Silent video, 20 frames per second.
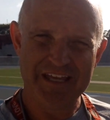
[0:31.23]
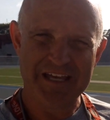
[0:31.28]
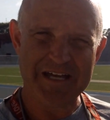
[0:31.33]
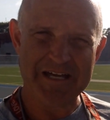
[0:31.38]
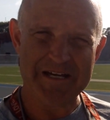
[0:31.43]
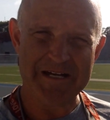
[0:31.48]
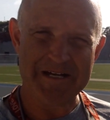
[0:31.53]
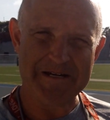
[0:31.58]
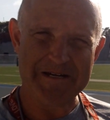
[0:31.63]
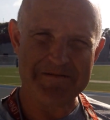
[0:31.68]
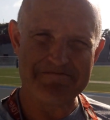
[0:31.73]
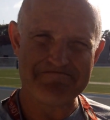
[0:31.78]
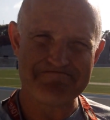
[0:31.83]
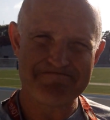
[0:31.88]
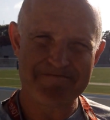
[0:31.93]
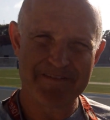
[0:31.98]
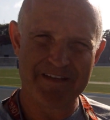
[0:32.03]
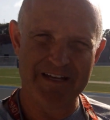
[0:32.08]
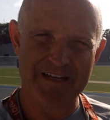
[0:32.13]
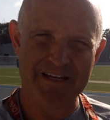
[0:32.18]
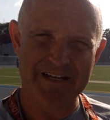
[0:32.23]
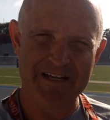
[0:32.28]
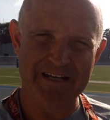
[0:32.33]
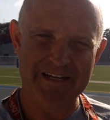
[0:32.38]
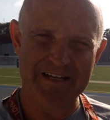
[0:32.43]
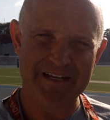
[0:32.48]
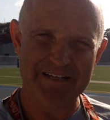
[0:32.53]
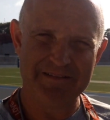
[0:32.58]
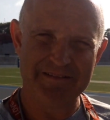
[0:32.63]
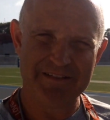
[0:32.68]

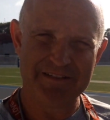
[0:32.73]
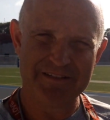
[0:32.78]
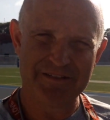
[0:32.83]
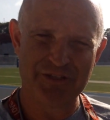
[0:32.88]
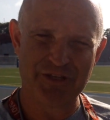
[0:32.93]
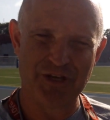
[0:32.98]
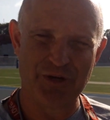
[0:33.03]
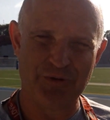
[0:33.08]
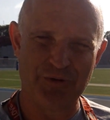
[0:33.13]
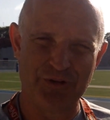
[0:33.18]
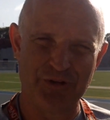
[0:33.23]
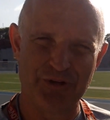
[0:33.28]
So